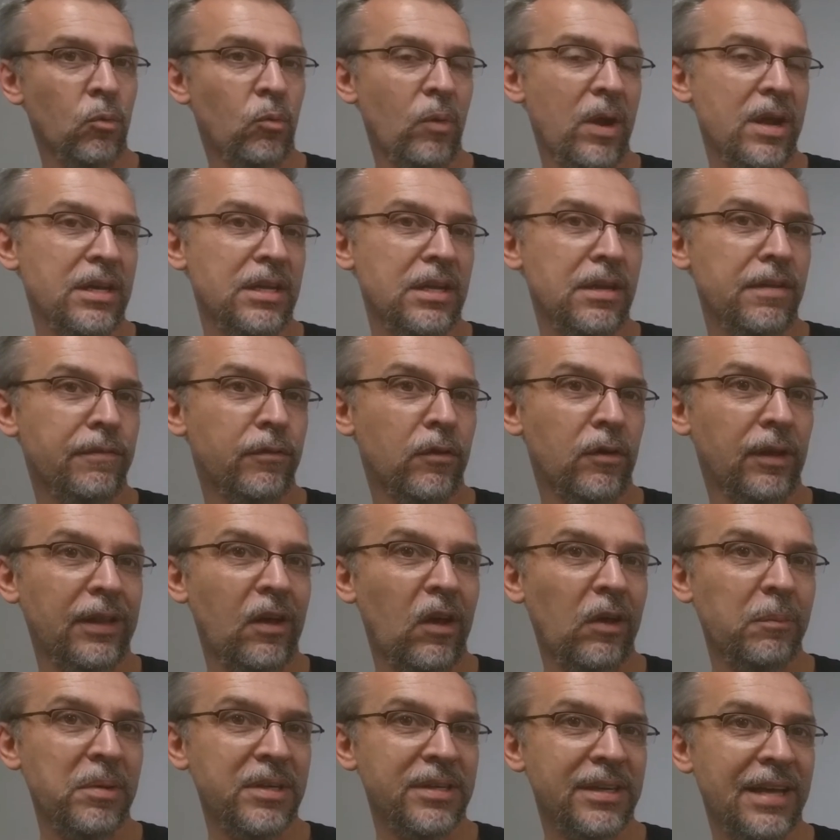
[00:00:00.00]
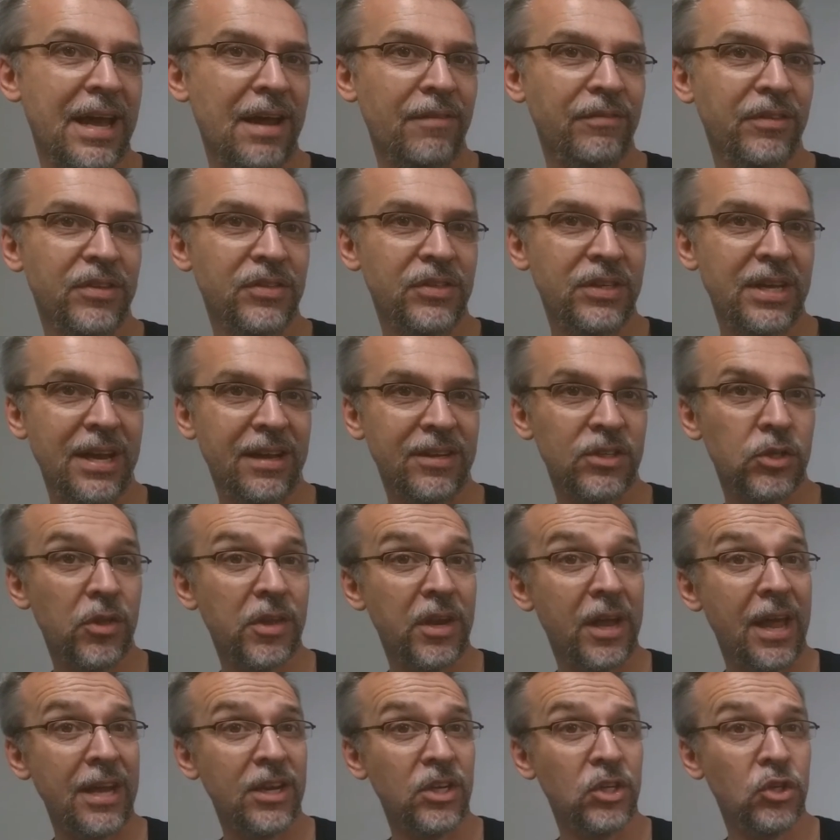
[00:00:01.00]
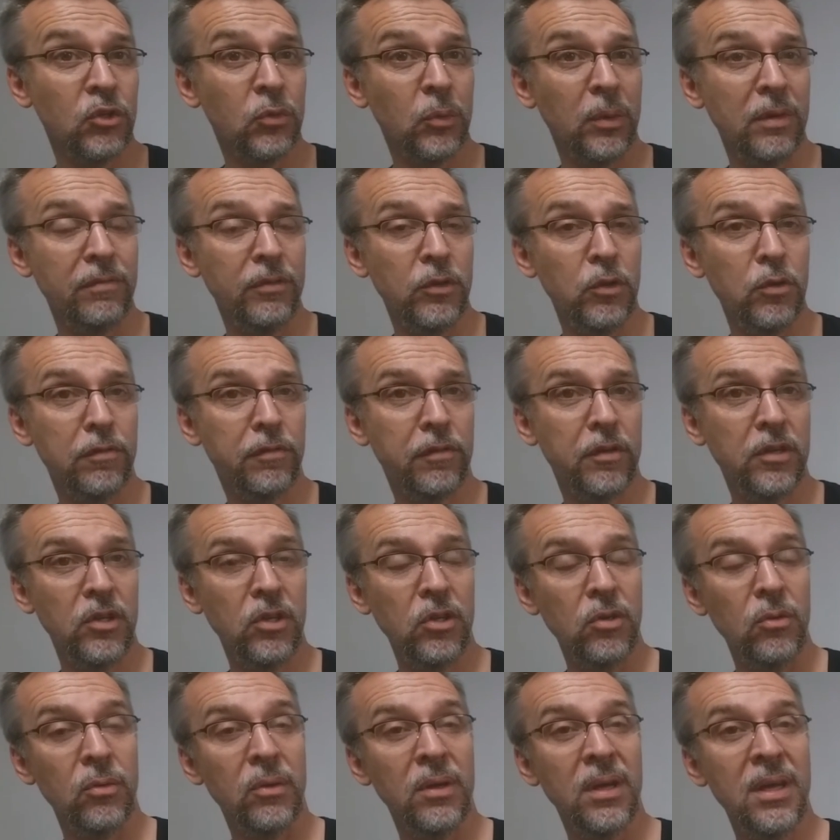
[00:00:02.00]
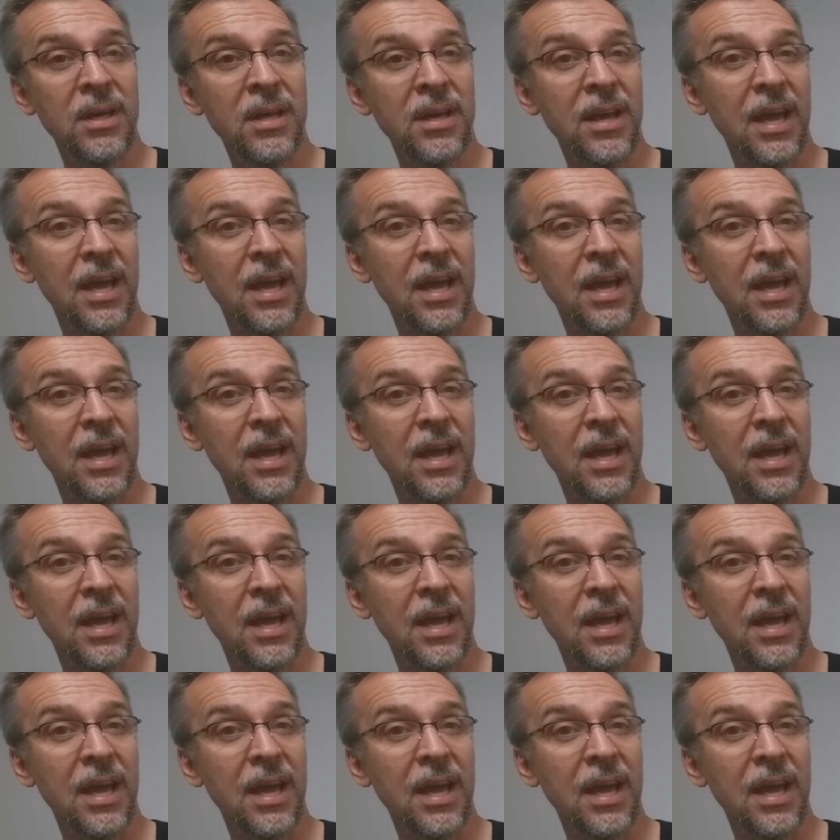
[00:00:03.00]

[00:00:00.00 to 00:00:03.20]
Randy for allowing me to have this deck so that I could do the review for you.